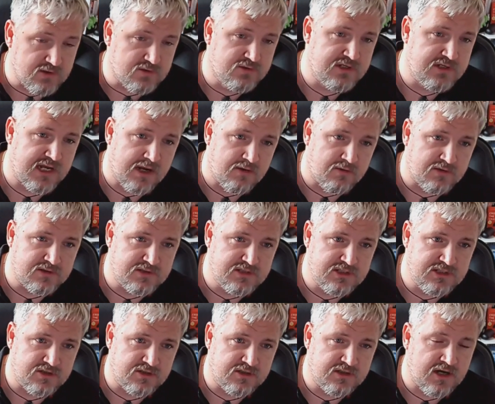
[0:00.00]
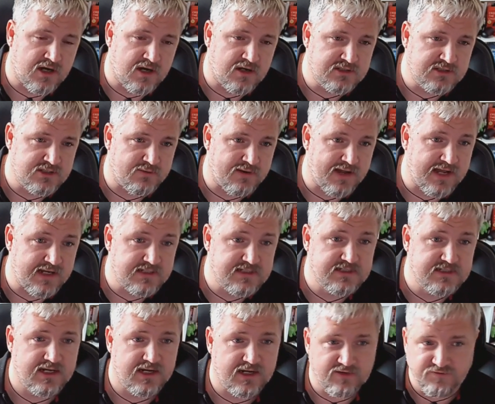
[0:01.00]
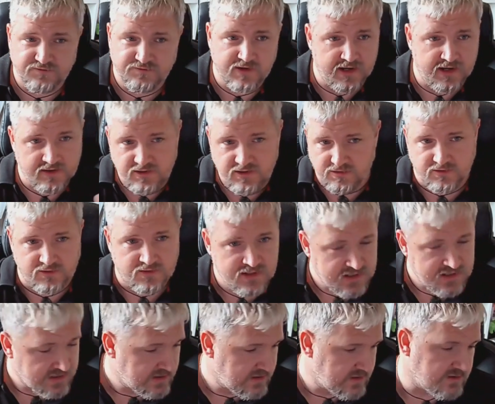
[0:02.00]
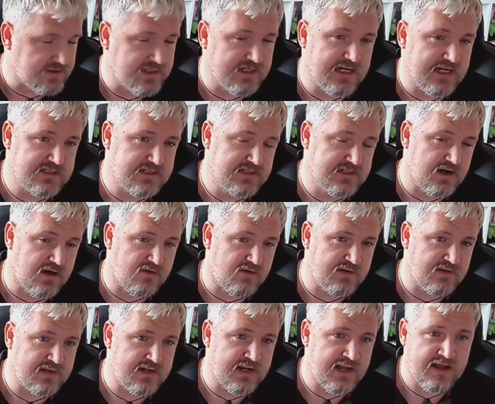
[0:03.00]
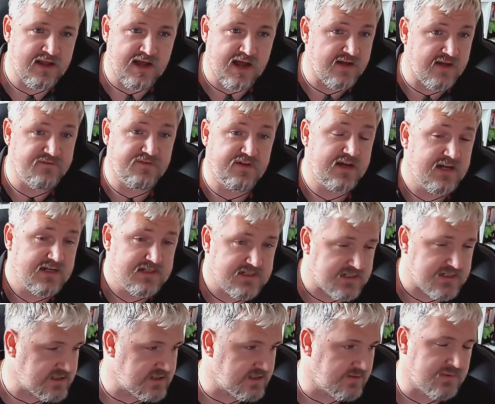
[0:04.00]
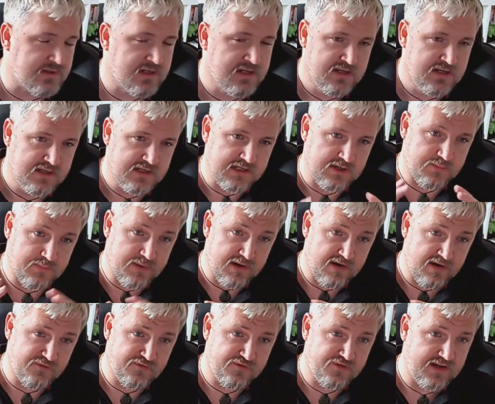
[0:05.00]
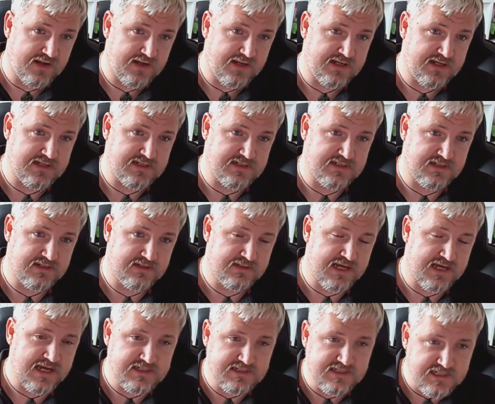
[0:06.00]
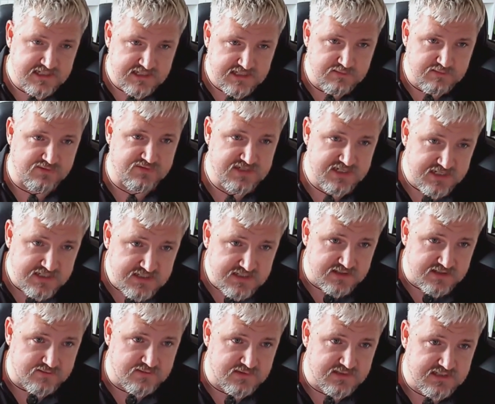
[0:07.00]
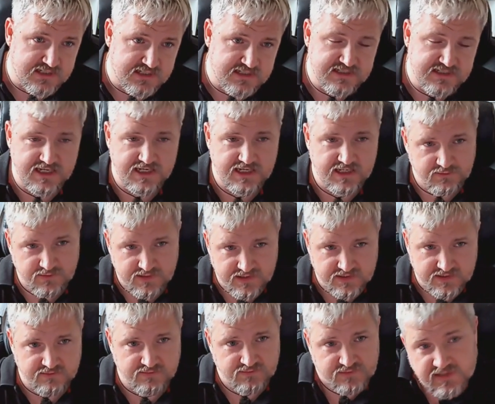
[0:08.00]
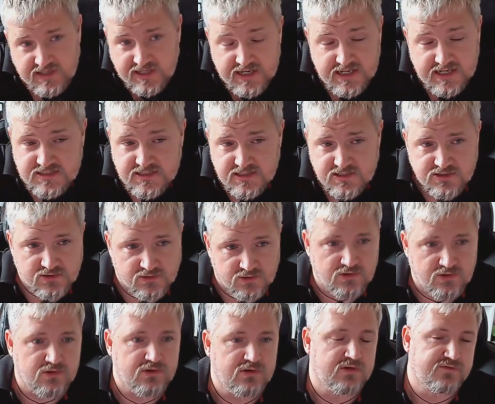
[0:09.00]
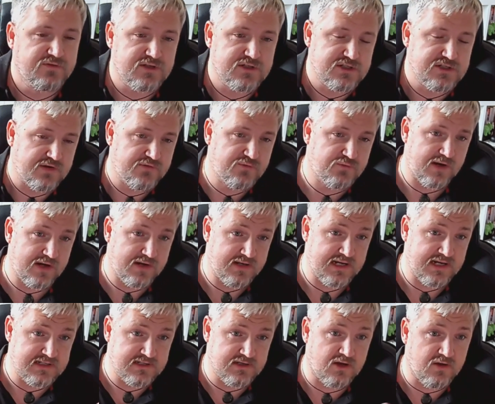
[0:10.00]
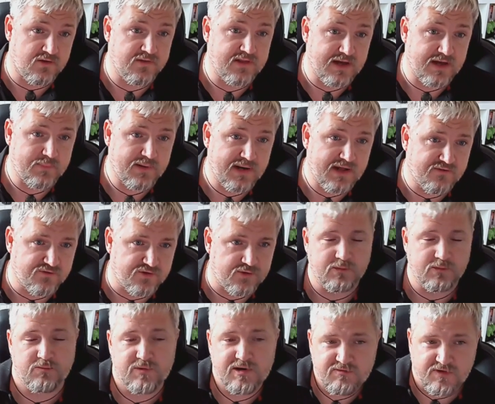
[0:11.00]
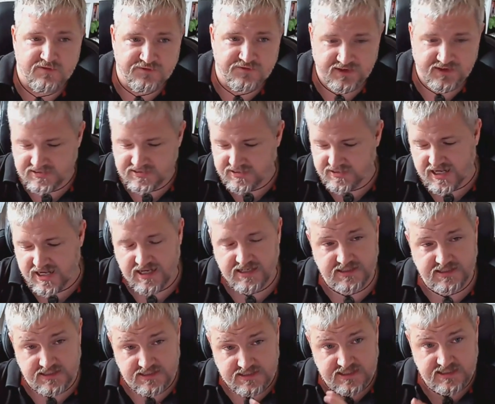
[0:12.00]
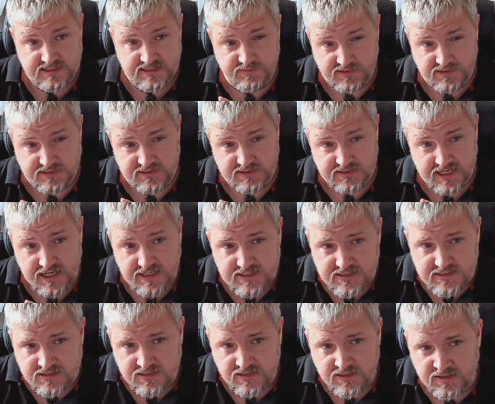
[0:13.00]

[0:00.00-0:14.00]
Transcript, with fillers: audio onto your car to X kind of uh, your your connected car uh, IVI system. You know, part of it is that system of systems is dealing with, in essence, all of the software that's on that platform. And we refer to that as a system under test.